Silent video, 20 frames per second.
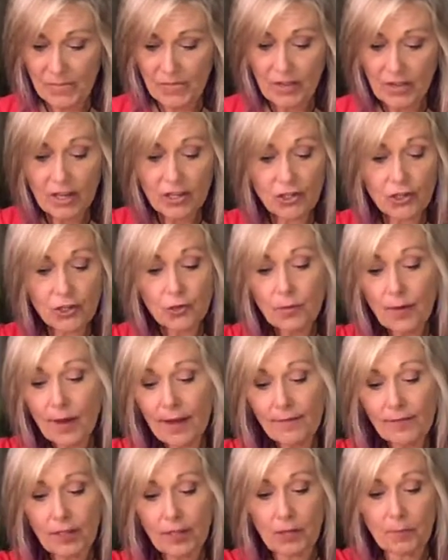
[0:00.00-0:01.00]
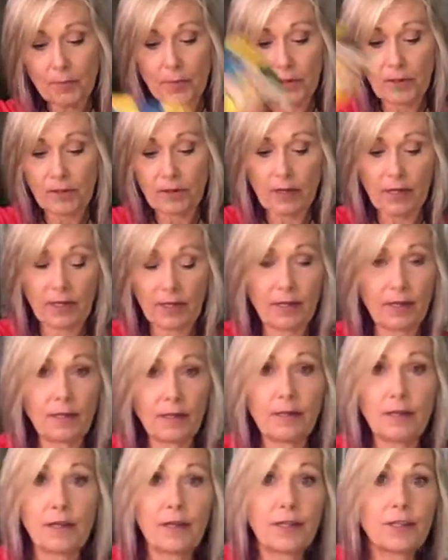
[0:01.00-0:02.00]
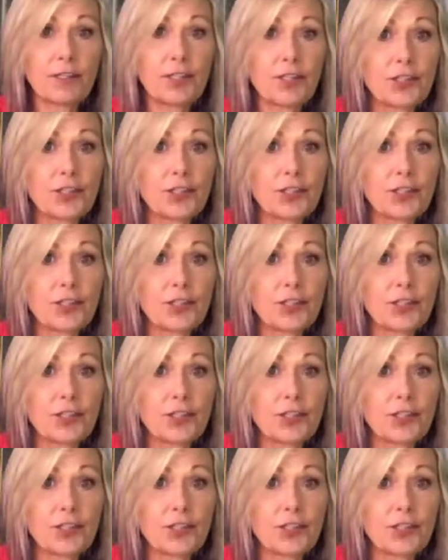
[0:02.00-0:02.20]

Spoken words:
Because you have the ability to